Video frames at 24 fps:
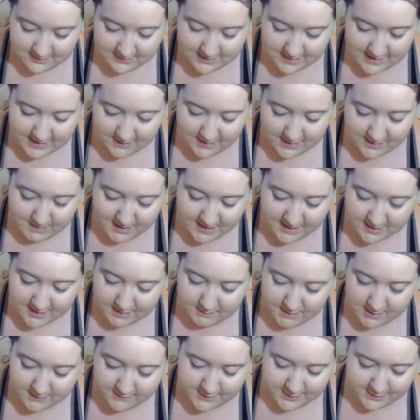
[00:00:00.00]
How do I make it
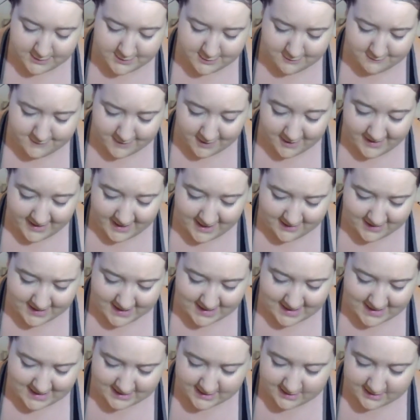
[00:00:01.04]
come off? There's no fallout,
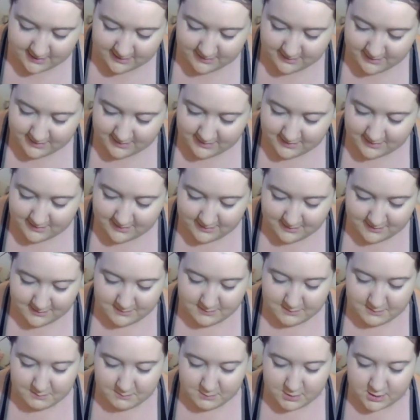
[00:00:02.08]
guys.
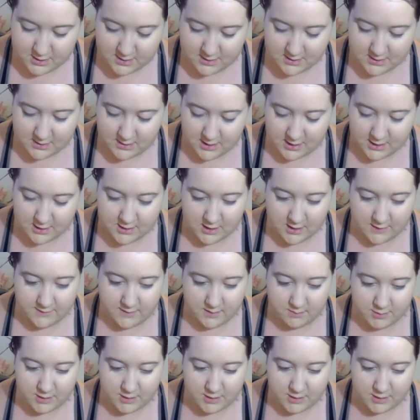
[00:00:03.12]
Just dust off the